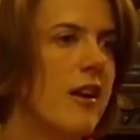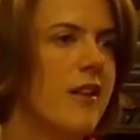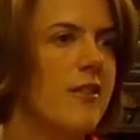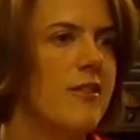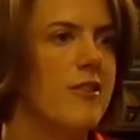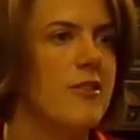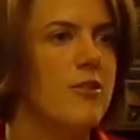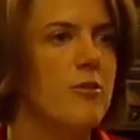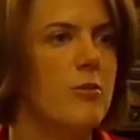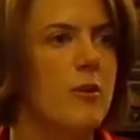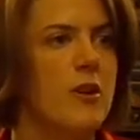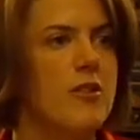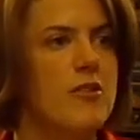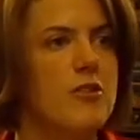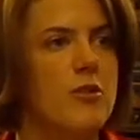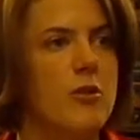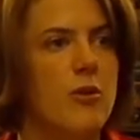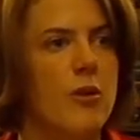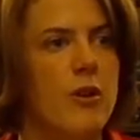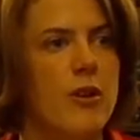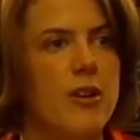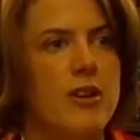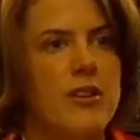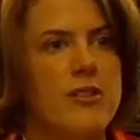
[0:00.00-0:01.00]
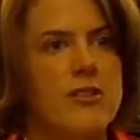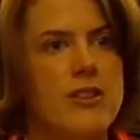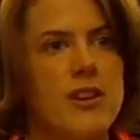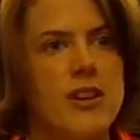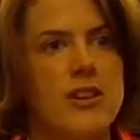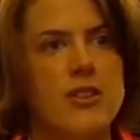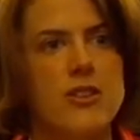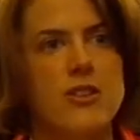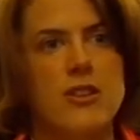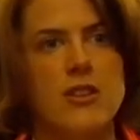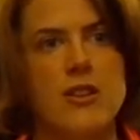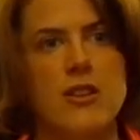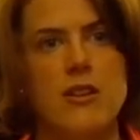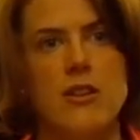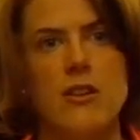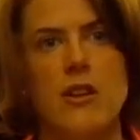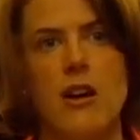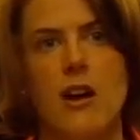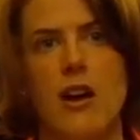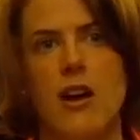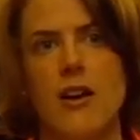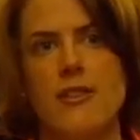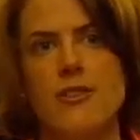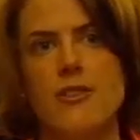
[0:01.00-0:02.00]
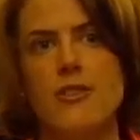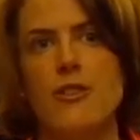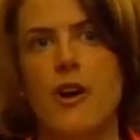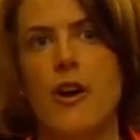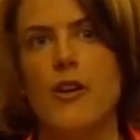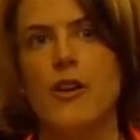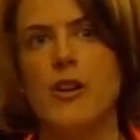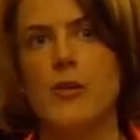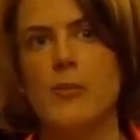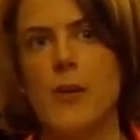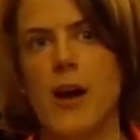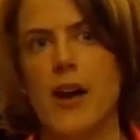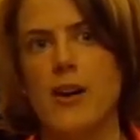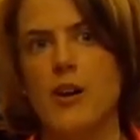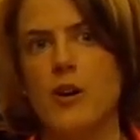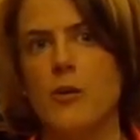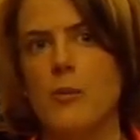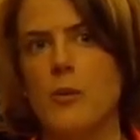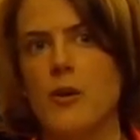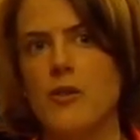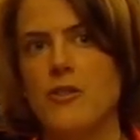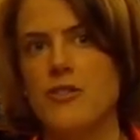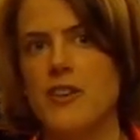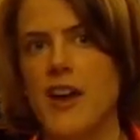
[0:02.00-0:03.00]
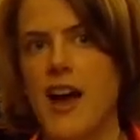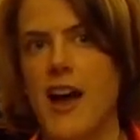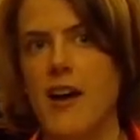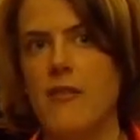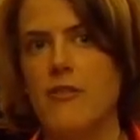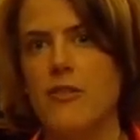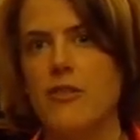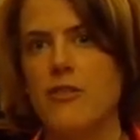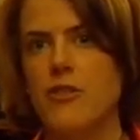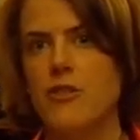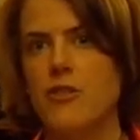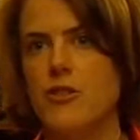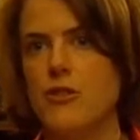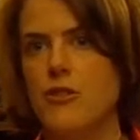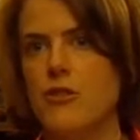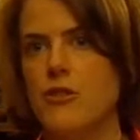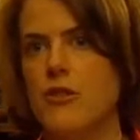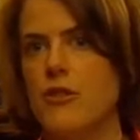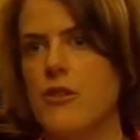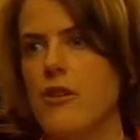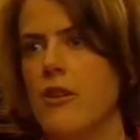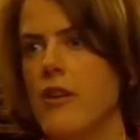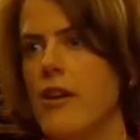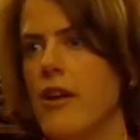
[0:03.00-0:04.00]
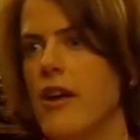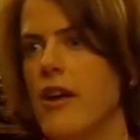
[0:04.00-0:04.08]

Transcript: This was an organization started by her most avid student,